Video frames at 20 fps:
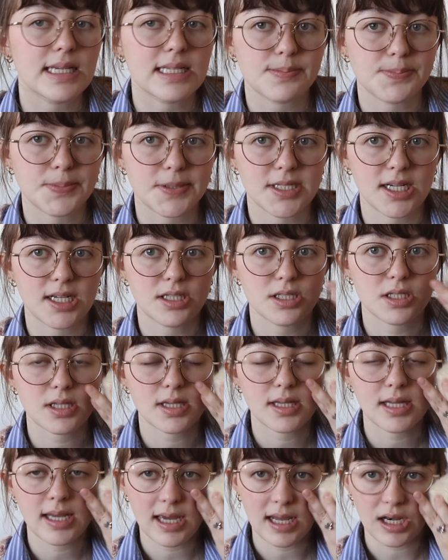is
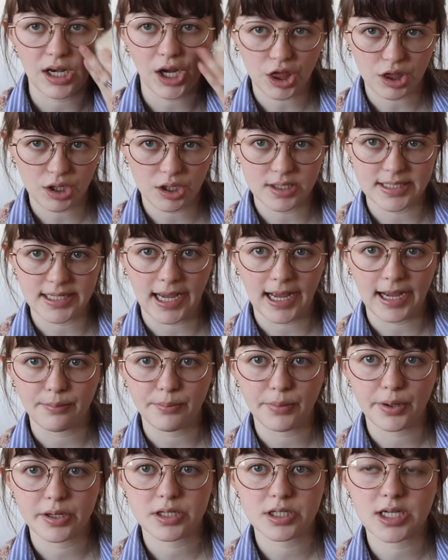potentially another
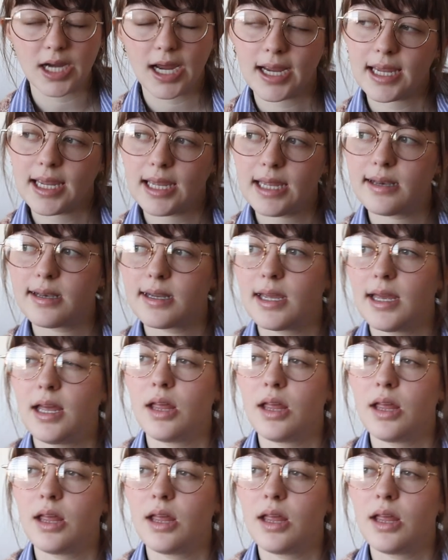Dagmar jacket,